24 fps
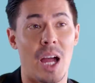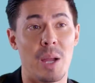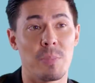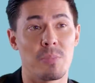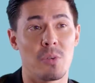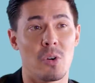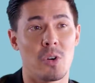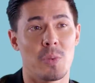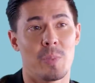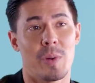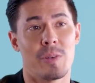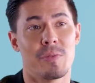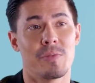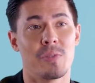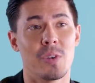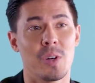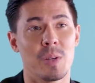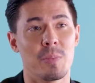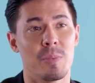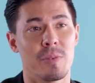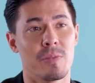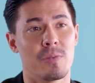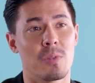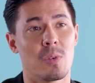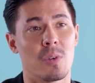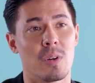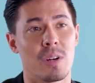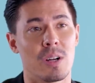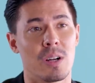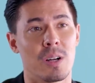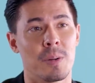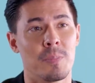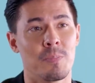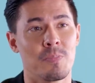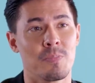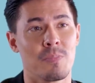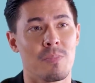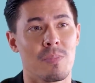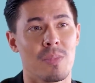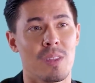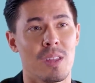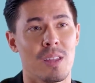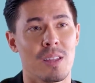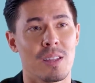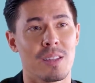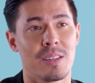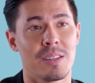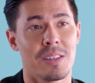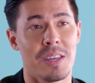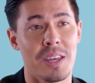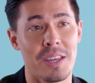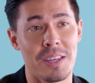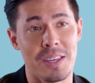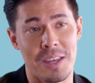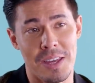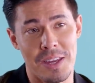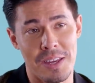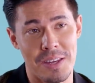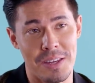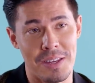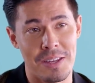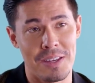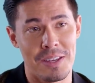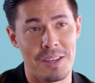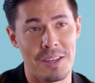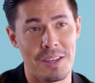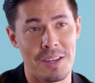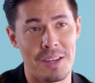I broke my foot before kicking